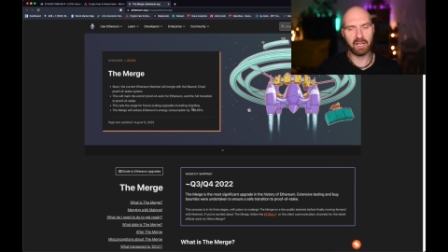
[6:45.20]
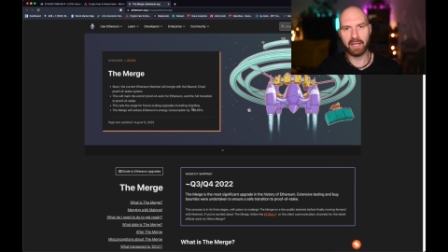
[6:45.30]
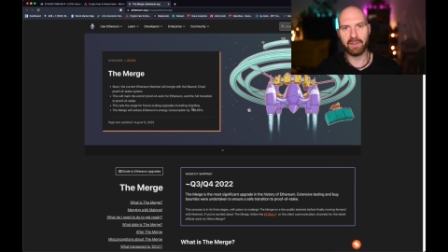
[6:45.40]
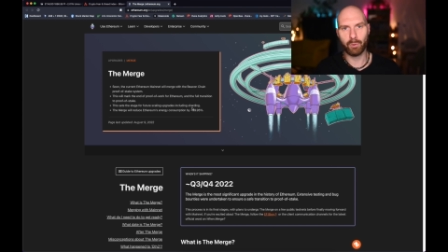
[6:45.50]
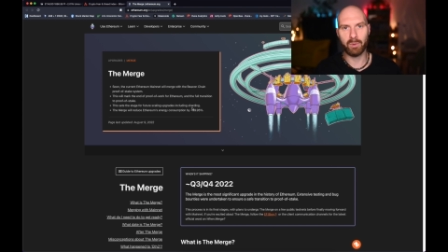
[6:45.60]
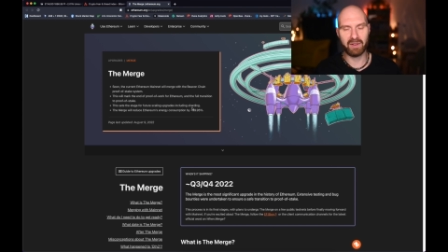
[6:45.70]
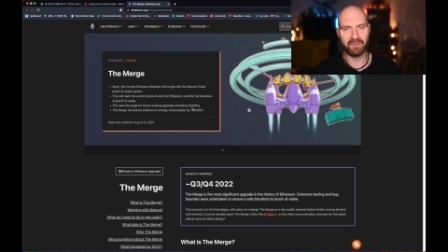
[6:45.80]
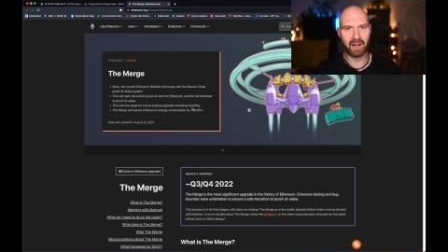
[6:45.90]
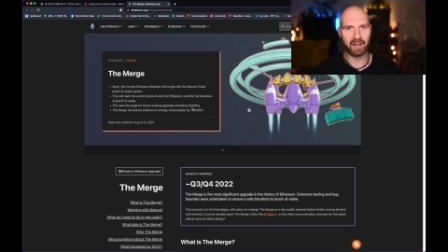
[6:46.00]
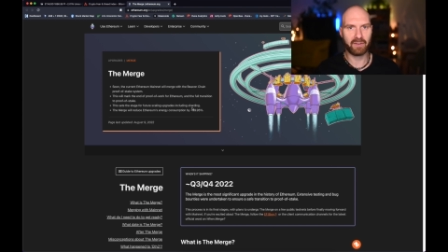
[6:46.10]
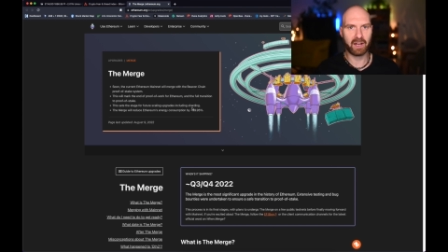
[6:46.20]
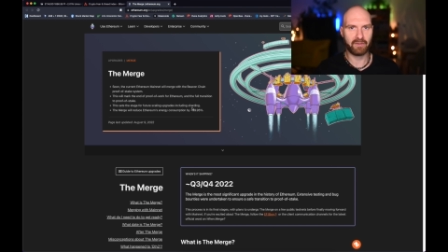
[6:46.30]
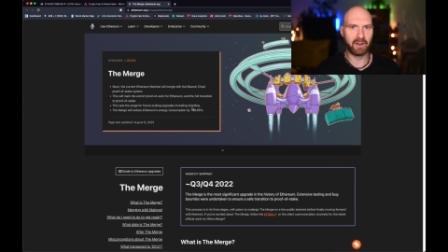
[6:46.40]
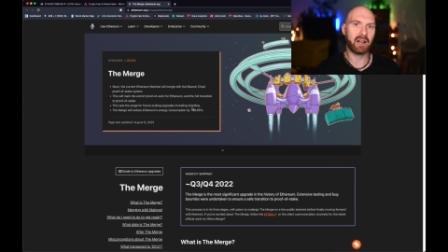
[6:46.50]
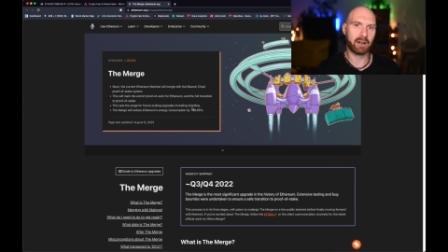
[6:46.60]
it will be far, far,
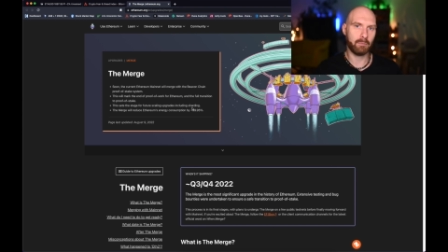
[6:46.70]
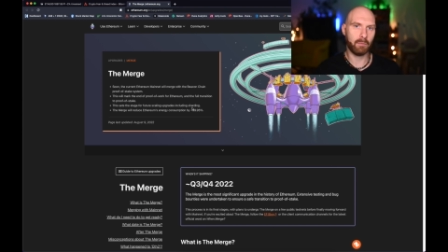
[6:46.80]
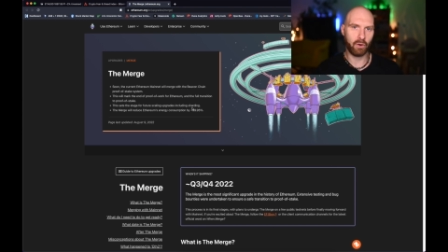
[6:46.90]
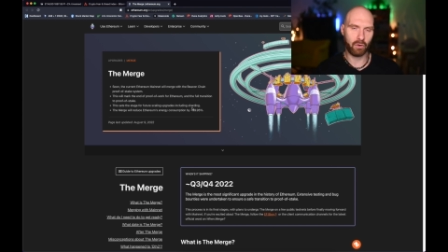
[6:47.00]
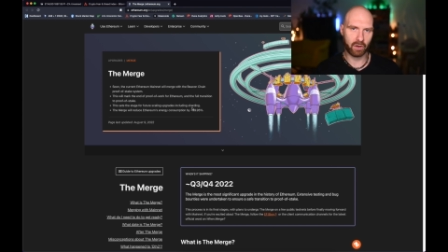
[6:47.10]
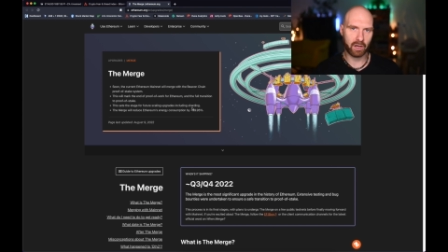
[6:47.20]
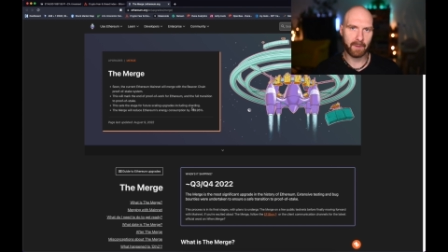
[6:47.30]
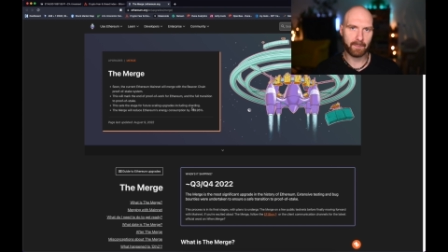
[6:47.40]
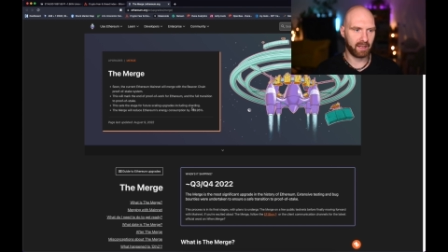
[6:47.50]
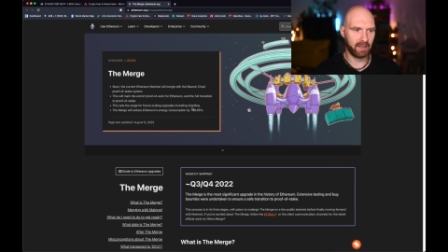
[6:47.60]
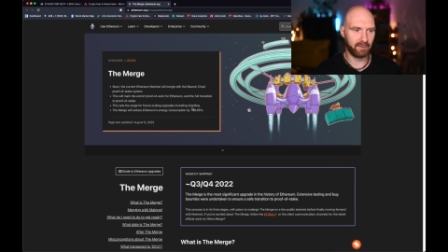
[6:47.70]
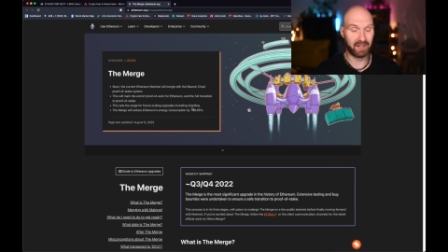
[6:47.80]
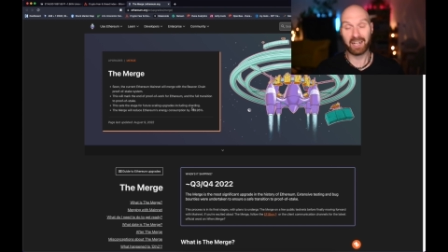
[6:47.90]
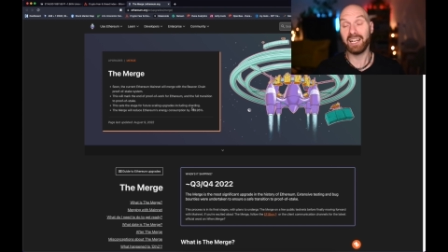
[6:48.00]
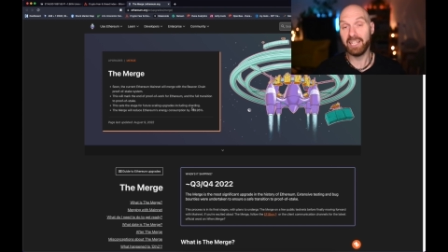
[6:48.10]
far more,
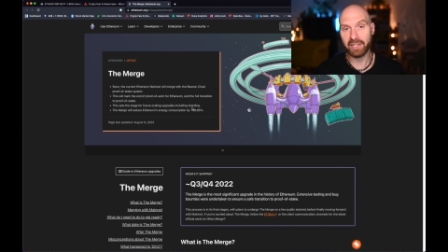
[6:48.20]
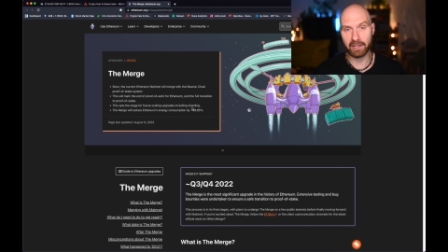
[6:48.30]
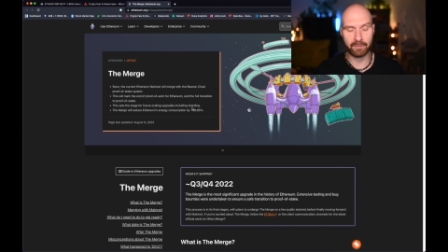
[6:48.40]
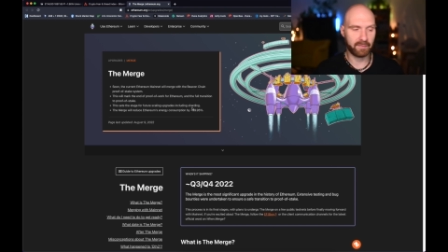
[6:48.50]
far cleaner.